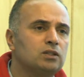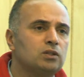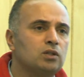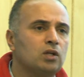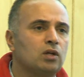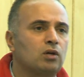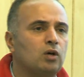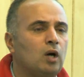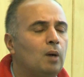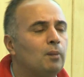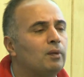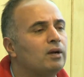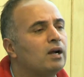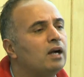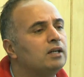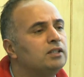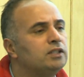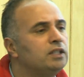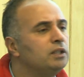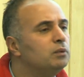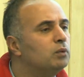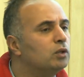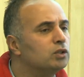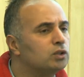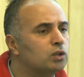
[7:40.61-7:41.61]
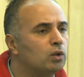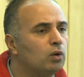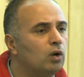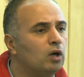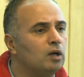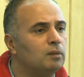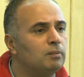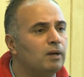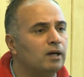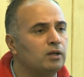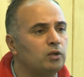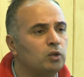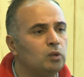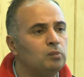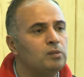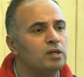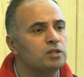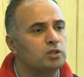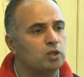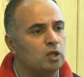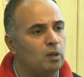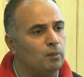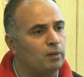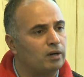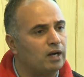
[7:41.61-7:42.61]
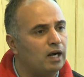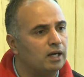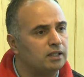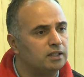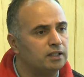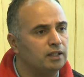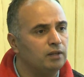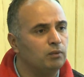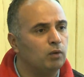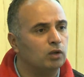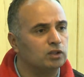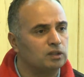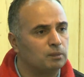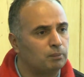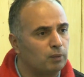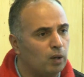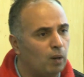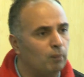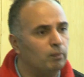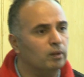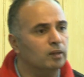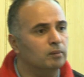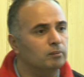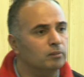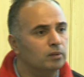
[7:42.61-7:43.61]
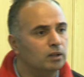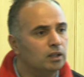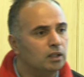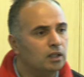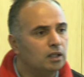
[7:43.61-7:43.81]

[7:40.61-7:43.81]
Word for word: You know, the camaraderie was good, but too much camaraderie was a problem